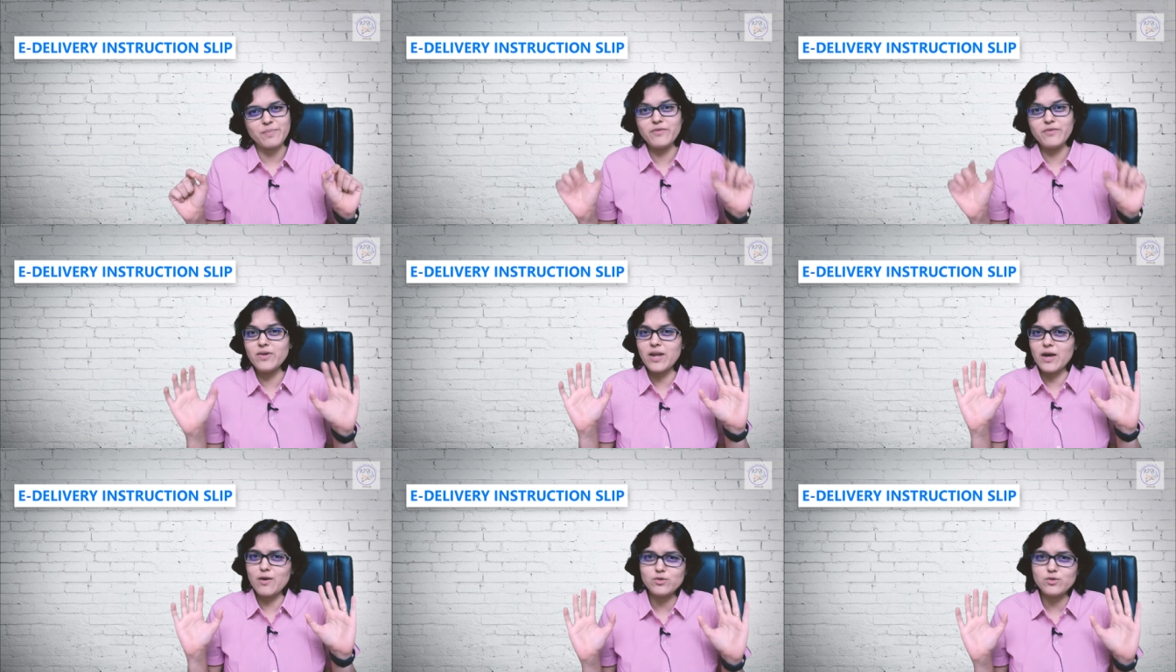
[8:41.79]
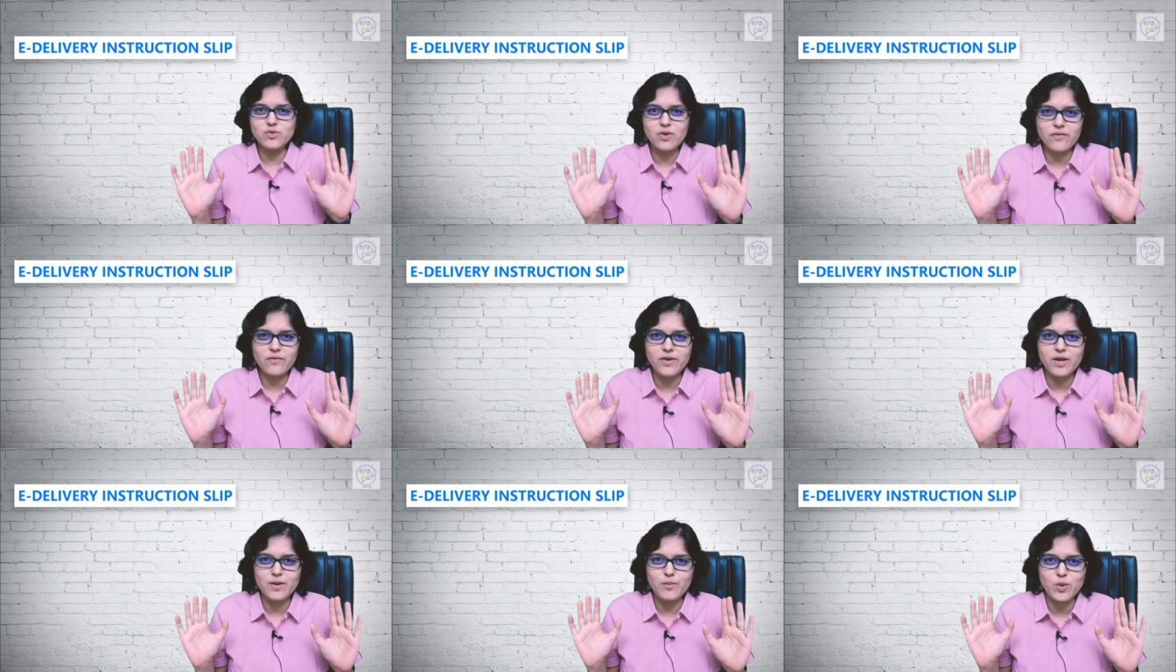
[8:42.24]
Even I was not
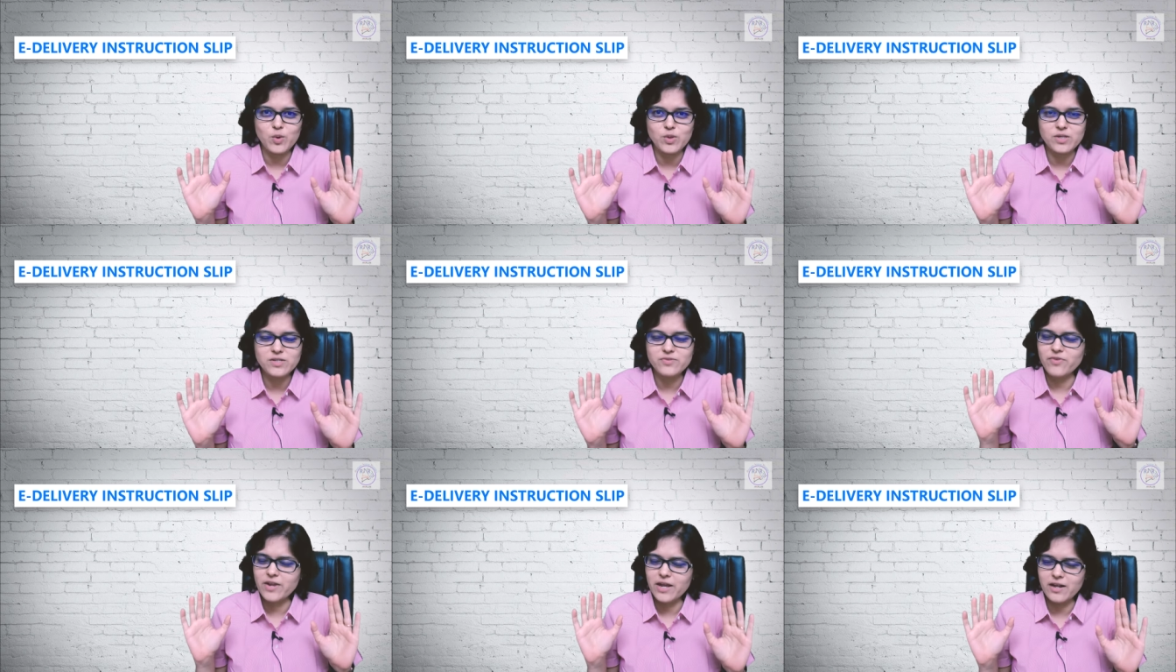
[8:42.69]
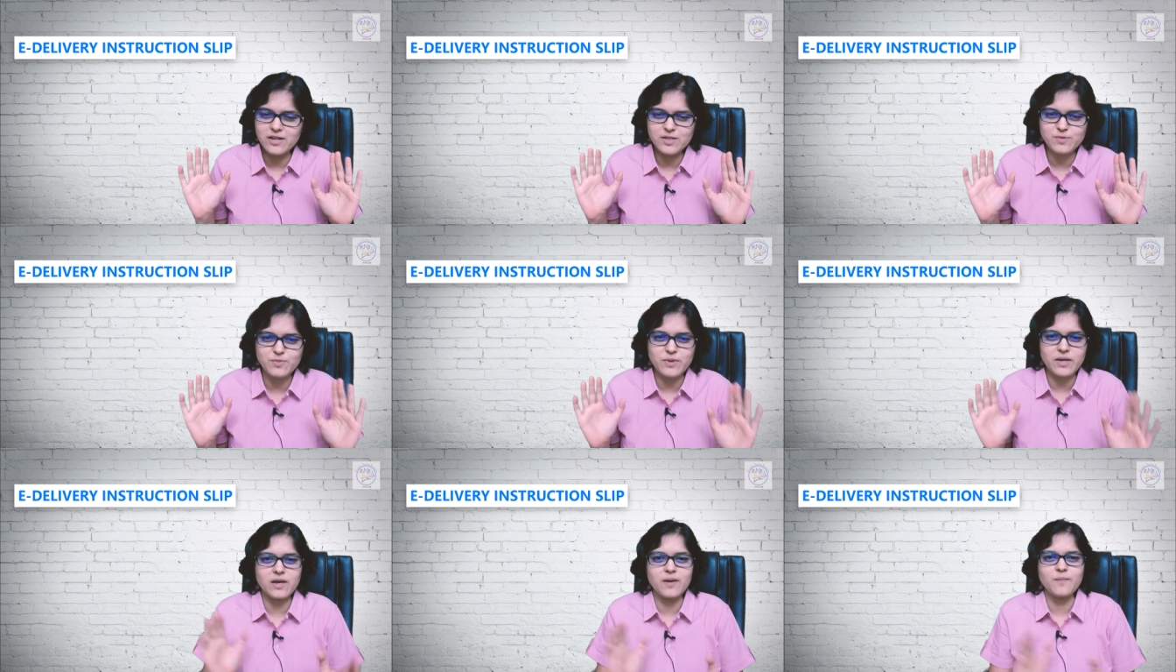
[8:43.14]
aware about this, frankly
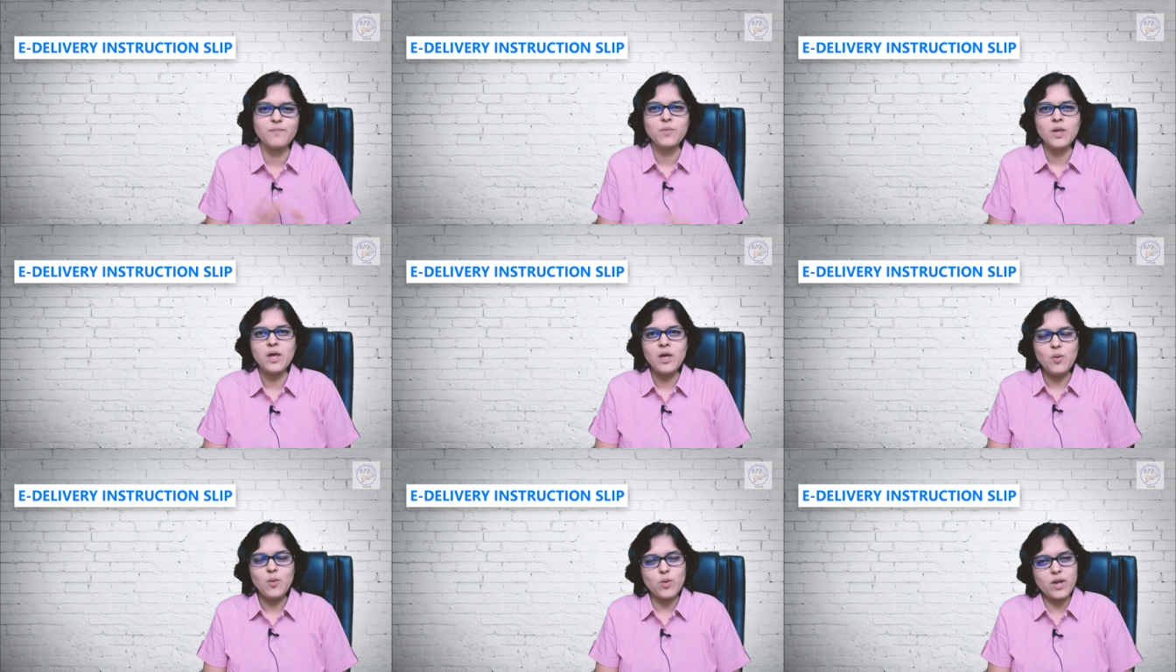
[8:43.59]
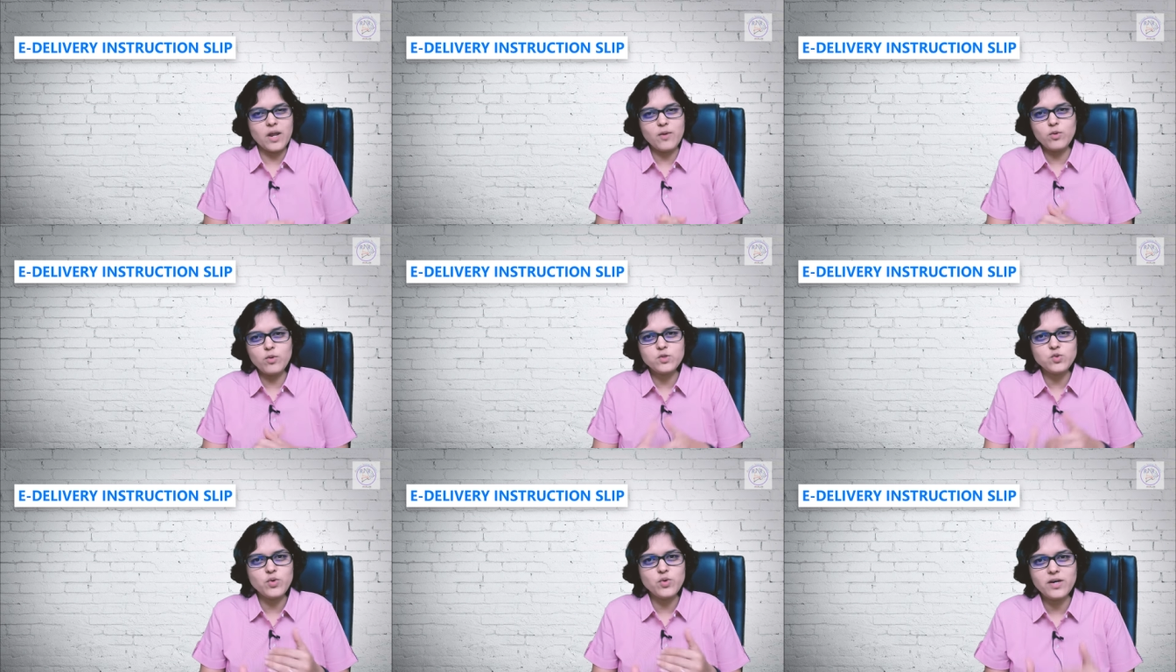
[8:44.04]
speaking. When I
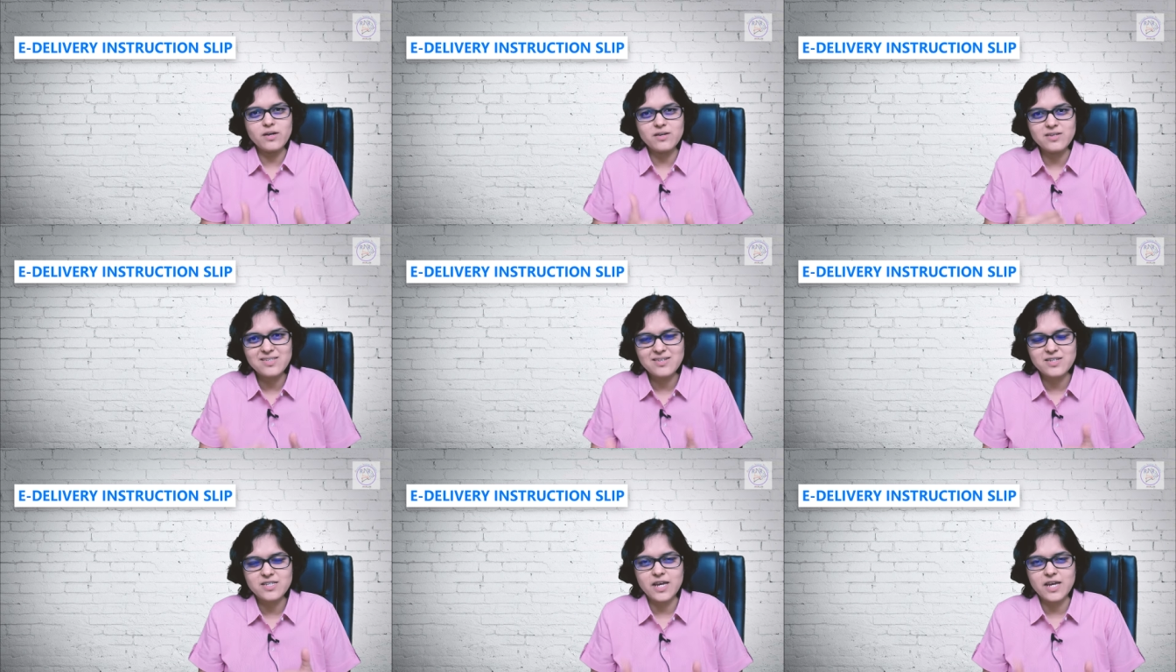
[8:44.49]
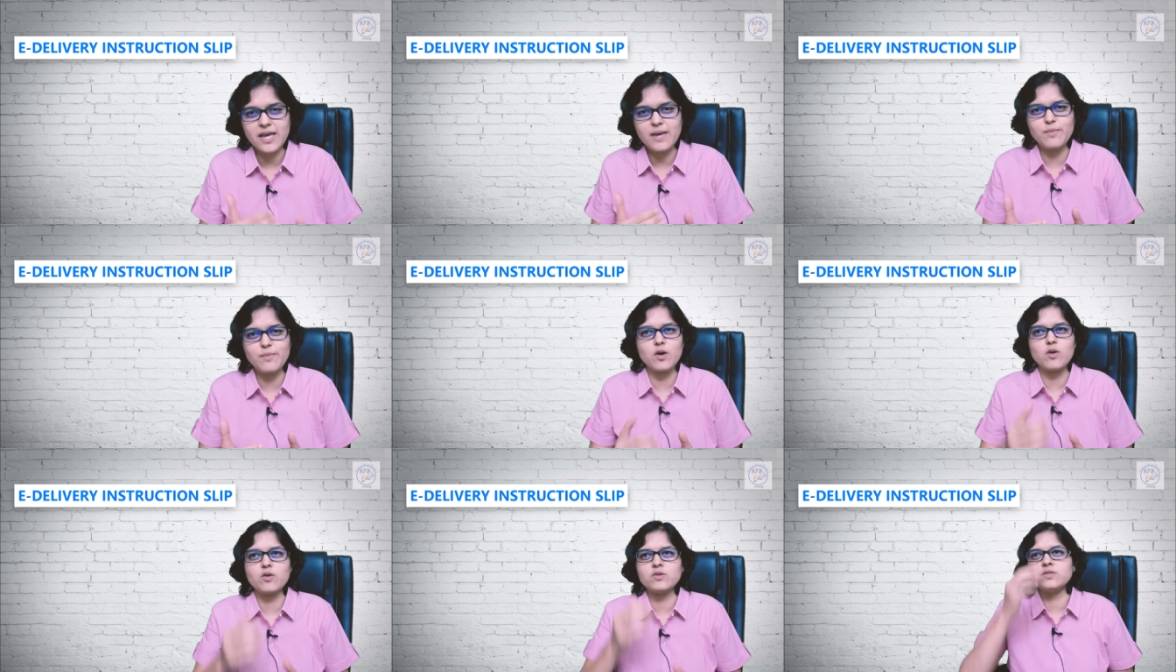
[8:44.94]
was doing research, I
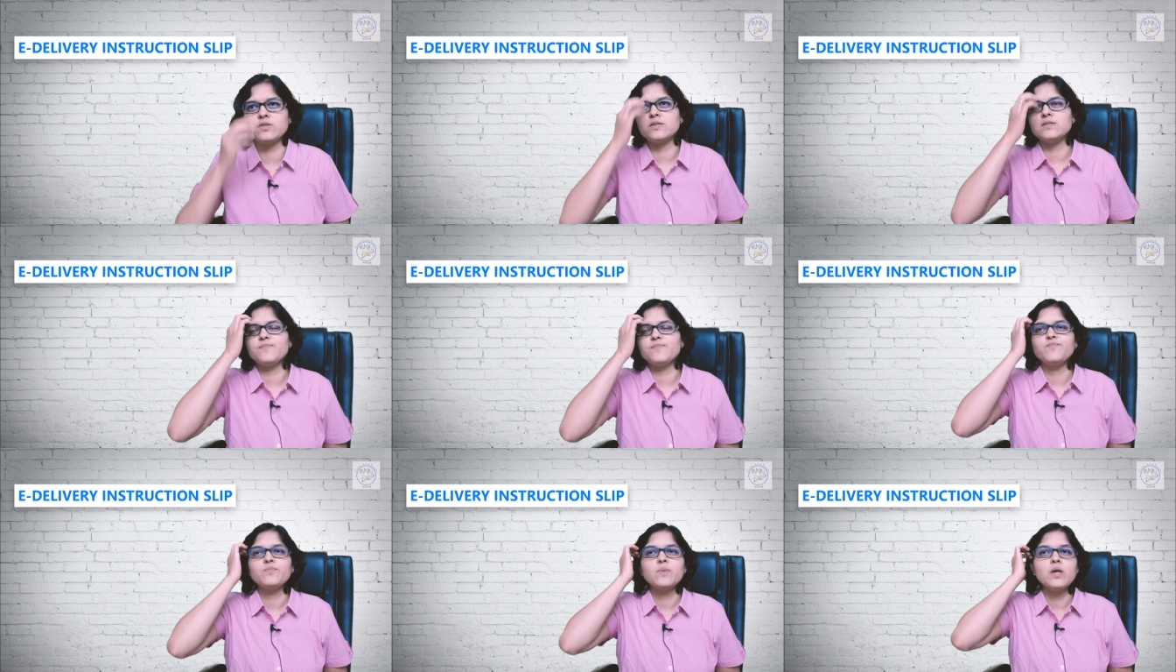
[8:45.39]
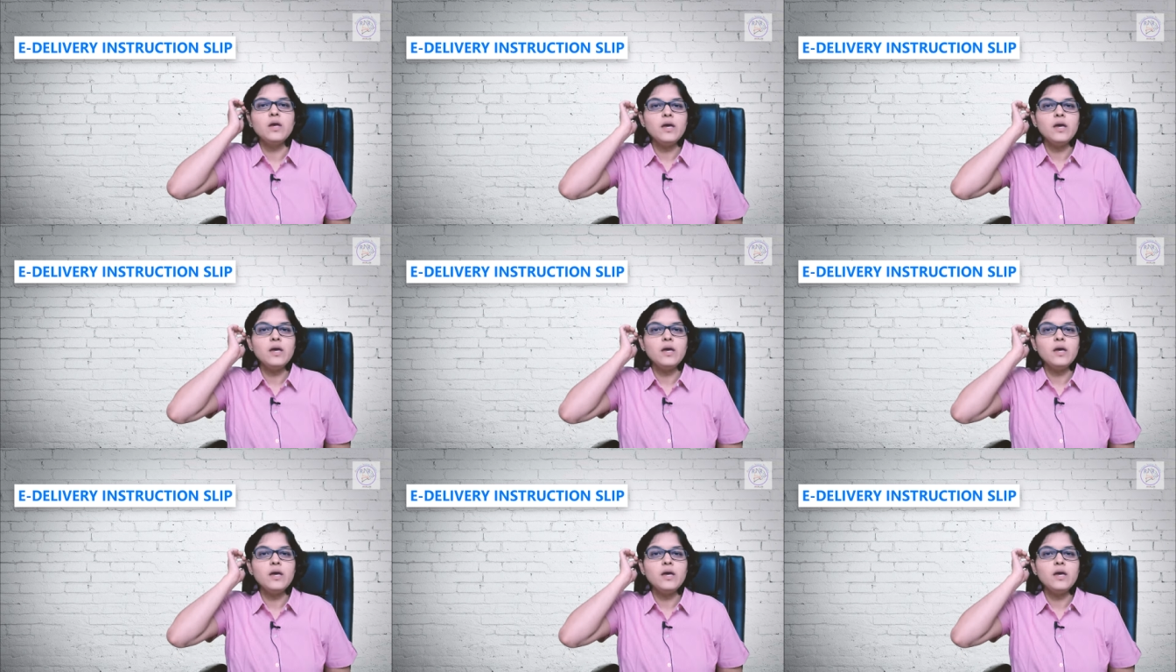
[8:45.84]
came across this.